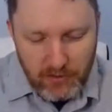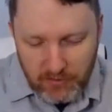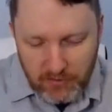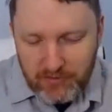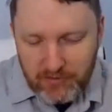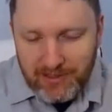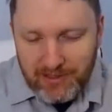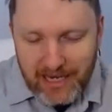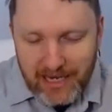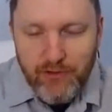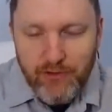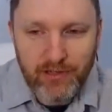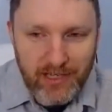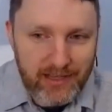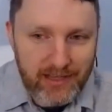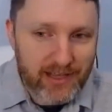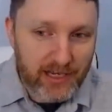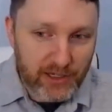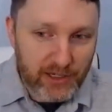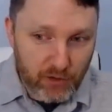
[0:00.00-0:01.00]
secretly
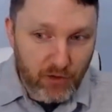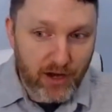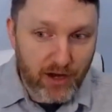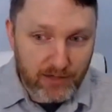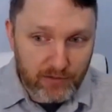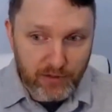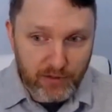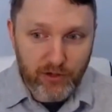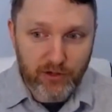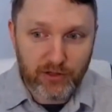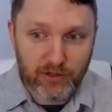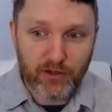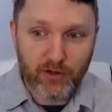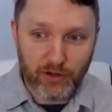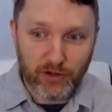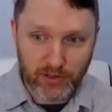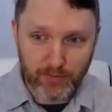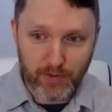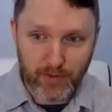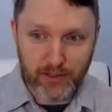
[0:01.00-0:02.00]
they're trying to reduce
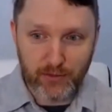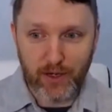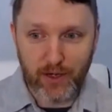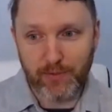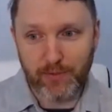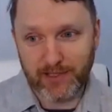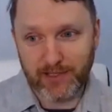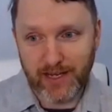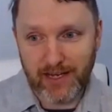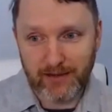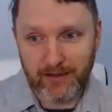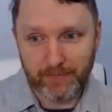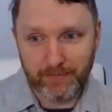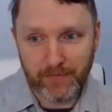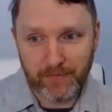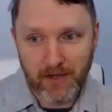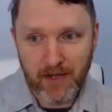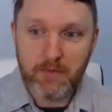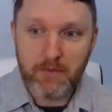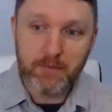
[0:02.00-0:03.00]
costs by 20%.
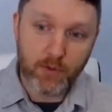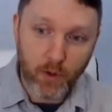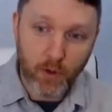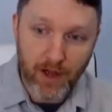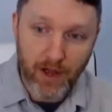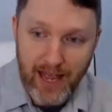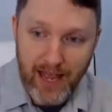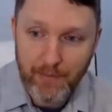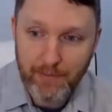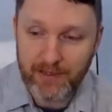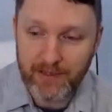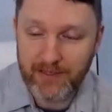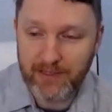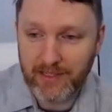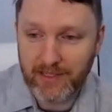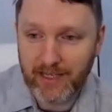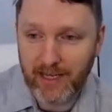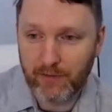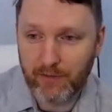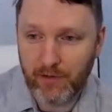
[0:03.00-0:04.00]
But what happens
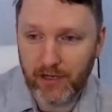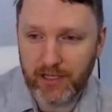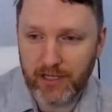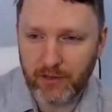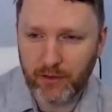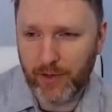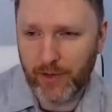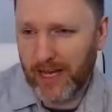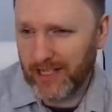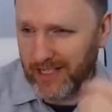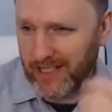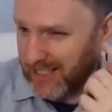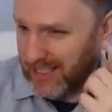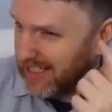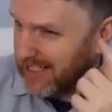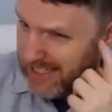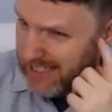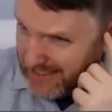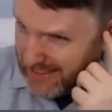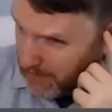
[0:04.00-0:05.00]
is they realize, oh, we actually
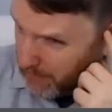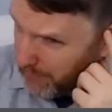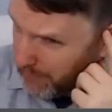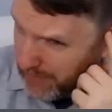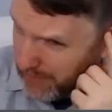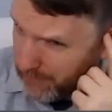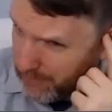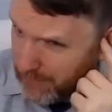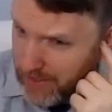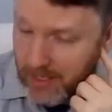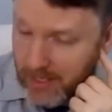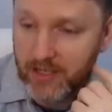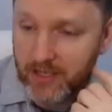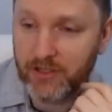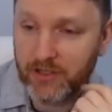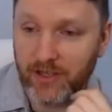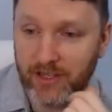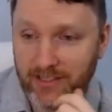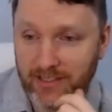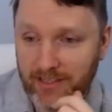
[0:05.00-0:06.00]
did need some of them.
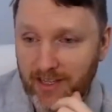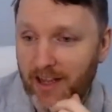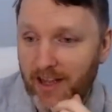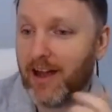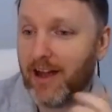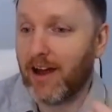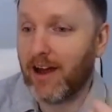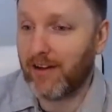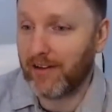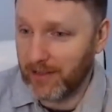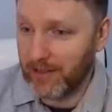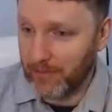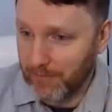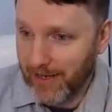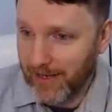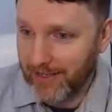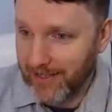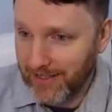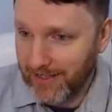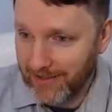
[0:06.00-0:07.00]
So they start hiring them
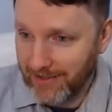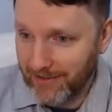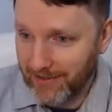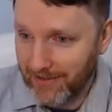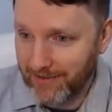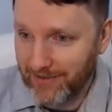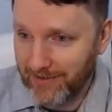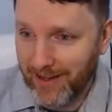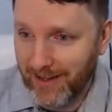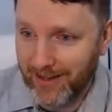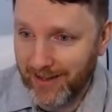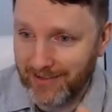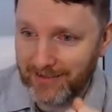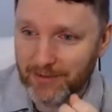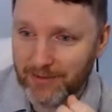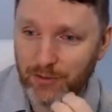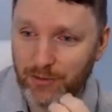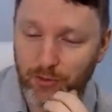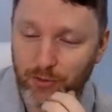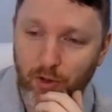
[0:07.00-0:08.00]
back in
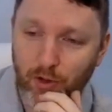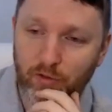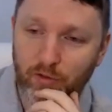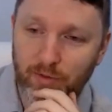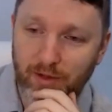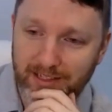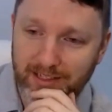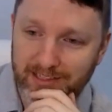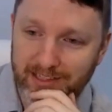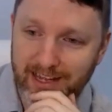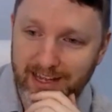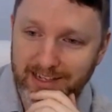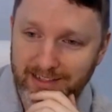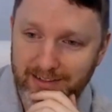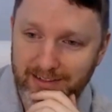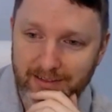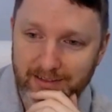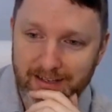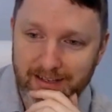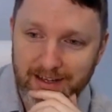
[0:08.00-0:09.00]
12 months
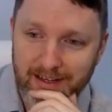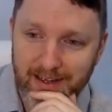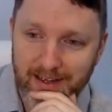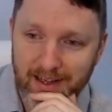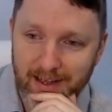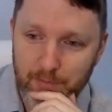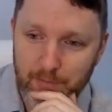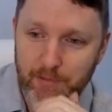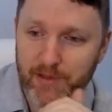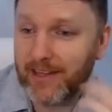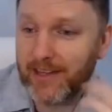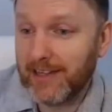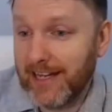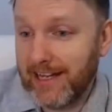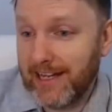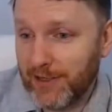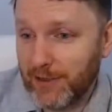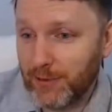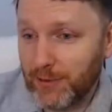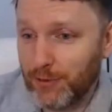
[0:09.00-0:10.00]
later. But the
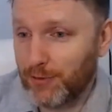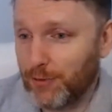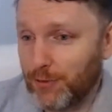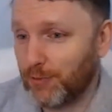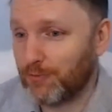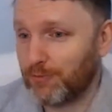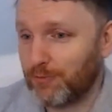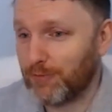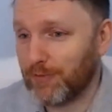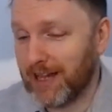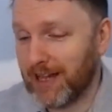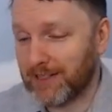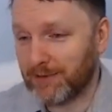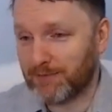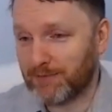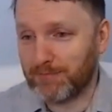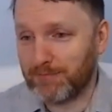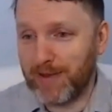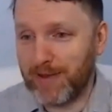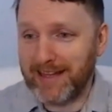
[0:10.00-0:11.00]
leader who has
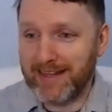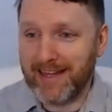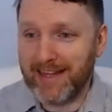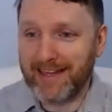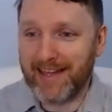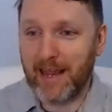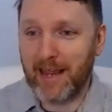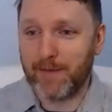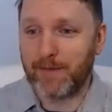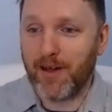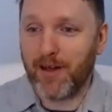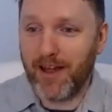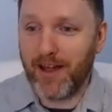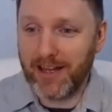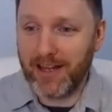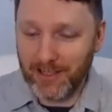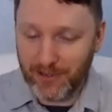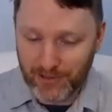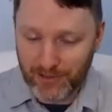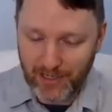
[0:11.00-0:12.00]
made their
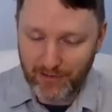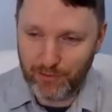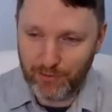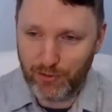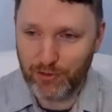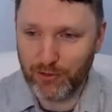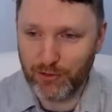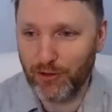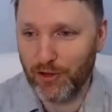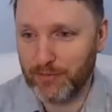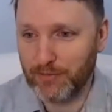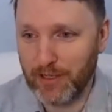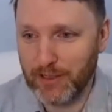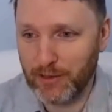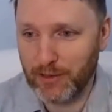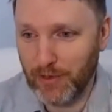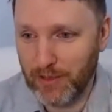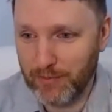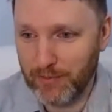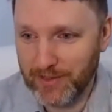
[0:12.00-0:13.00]
KPIs because they reduced costs by
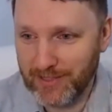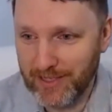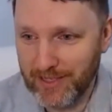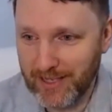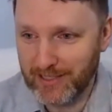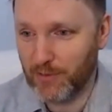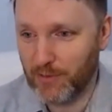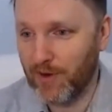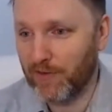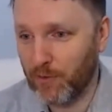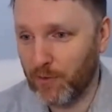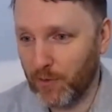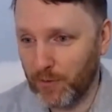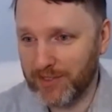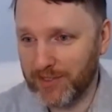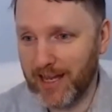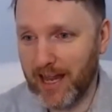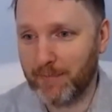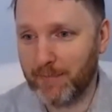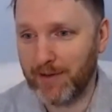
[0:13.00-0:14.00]
20%. So everyone
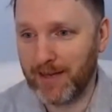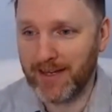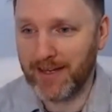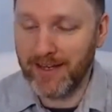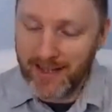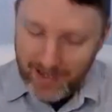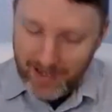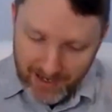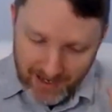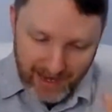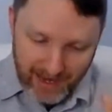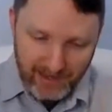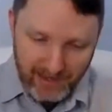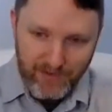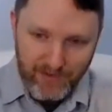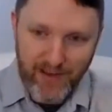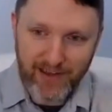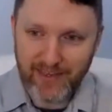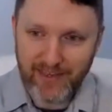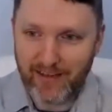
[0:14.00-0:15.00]
was happy. And the
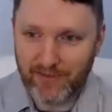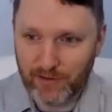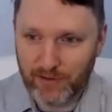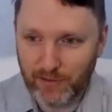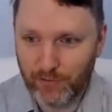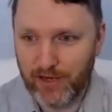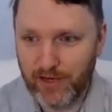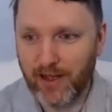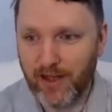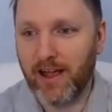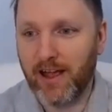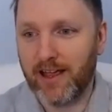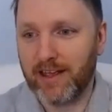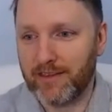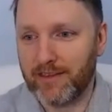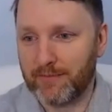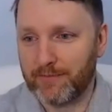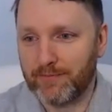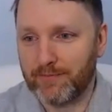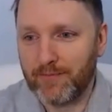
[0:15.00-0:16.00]
fact they have to rehire
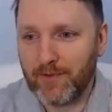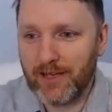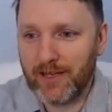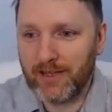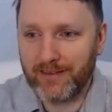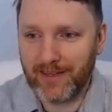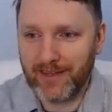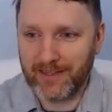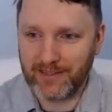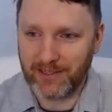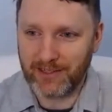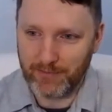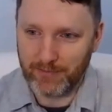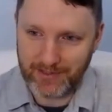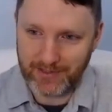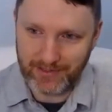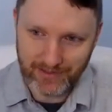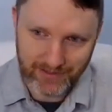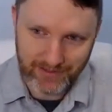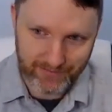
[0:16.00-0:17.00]
them, well, that's just
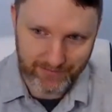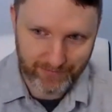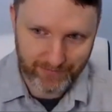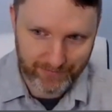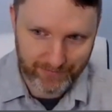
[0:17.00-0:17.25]
business.